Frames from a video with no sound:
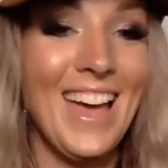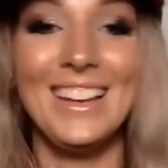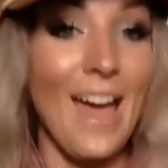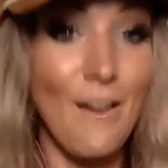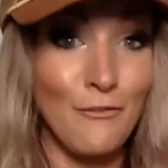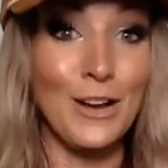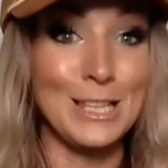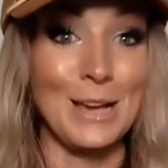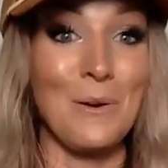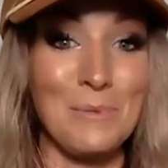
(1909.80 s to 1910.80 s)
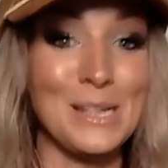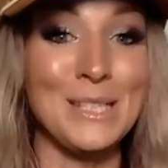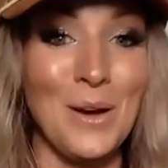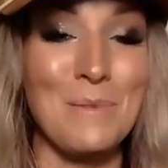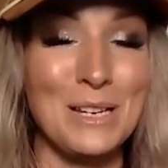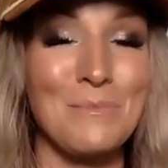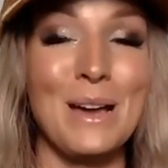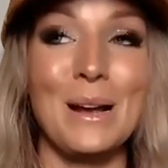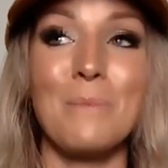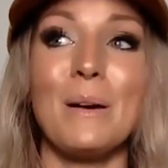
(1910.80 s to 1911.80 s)
and everything will be so much
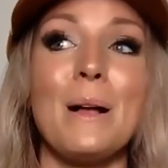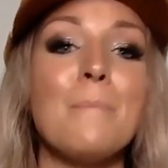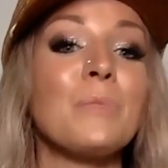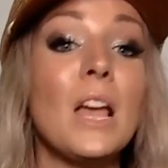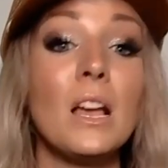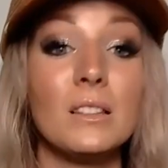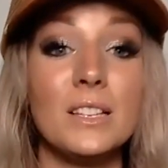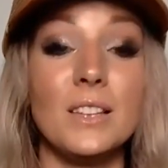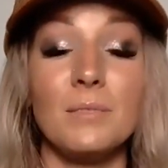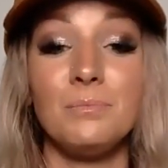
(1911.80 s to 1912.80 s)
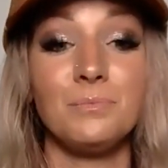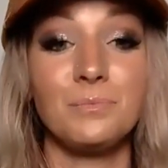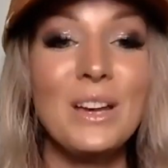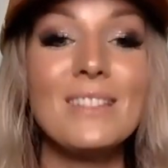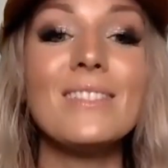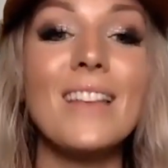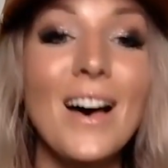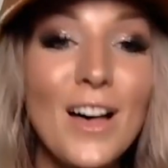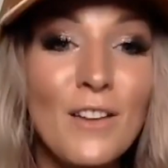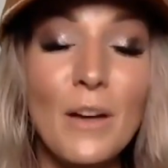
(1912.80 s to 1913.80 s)
better. But listen, we
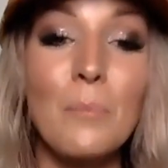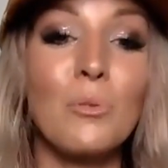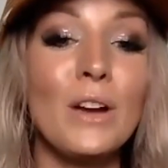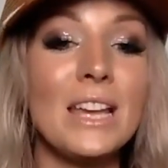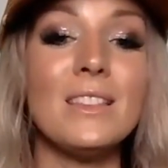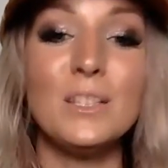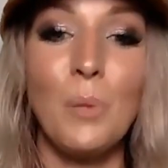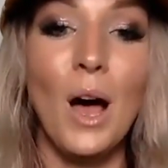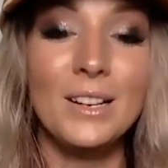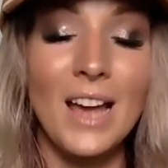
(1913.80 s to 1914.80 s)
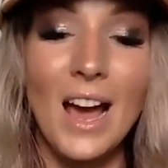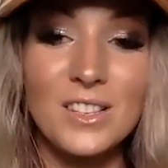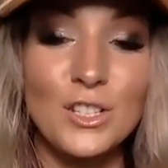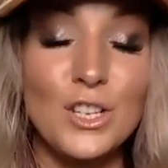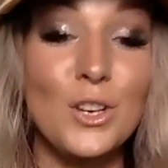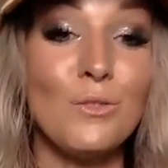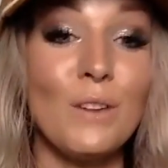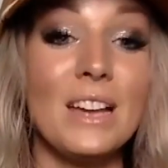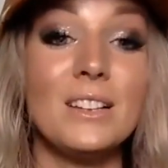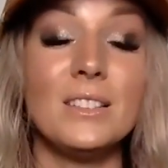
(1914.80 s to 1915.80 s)
love bringing these podcasts to you.
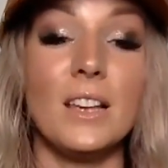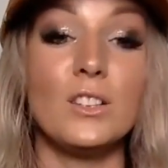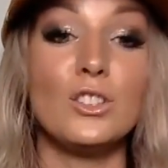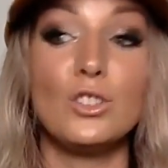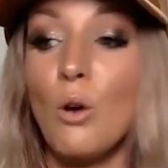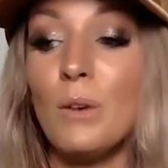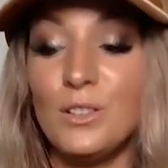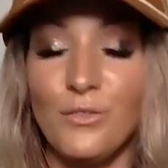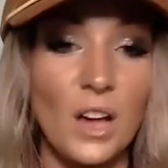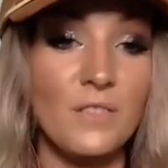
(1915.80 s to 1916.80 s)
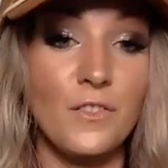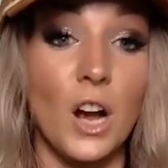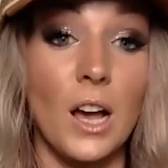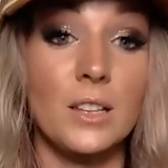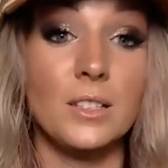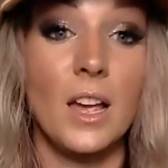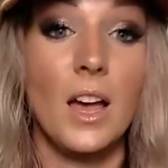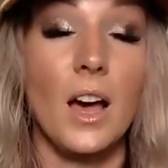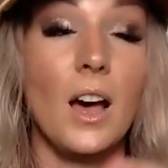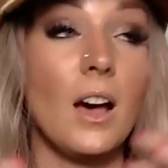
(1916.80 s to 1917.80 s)
It is so much fun for us
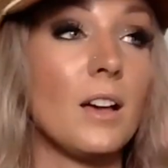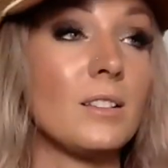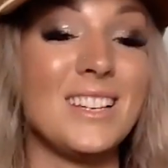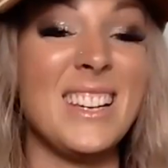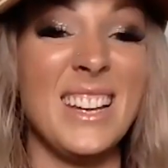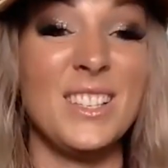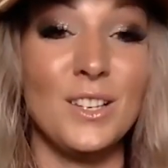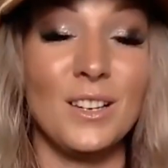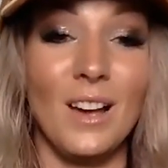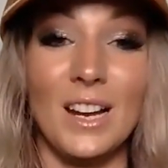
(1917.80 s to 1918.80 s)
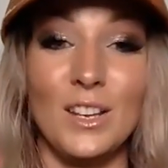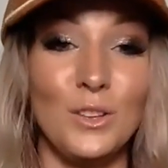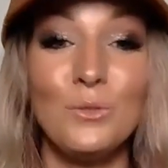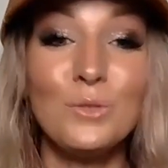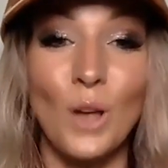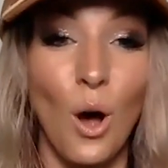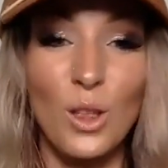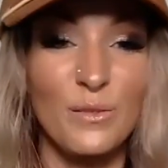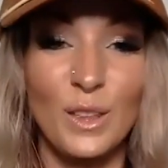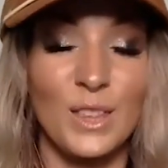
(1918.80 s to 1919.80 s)
to get to kind of use
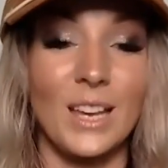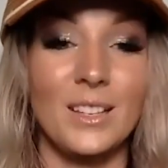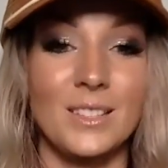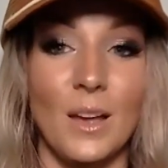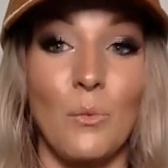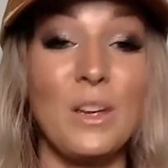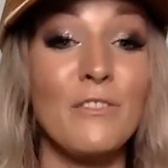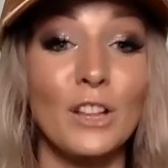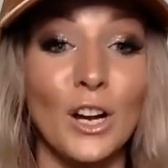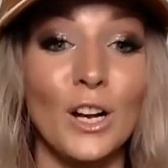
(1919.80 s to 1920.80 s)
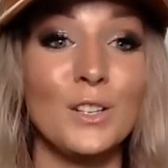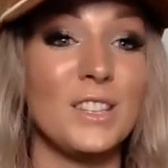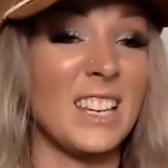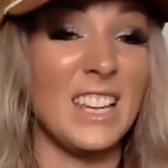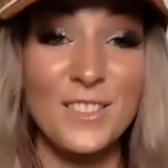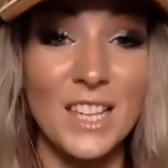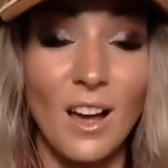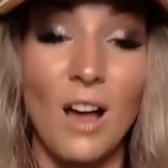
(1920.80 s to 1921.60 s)
all of the things that we've learned, the gifts that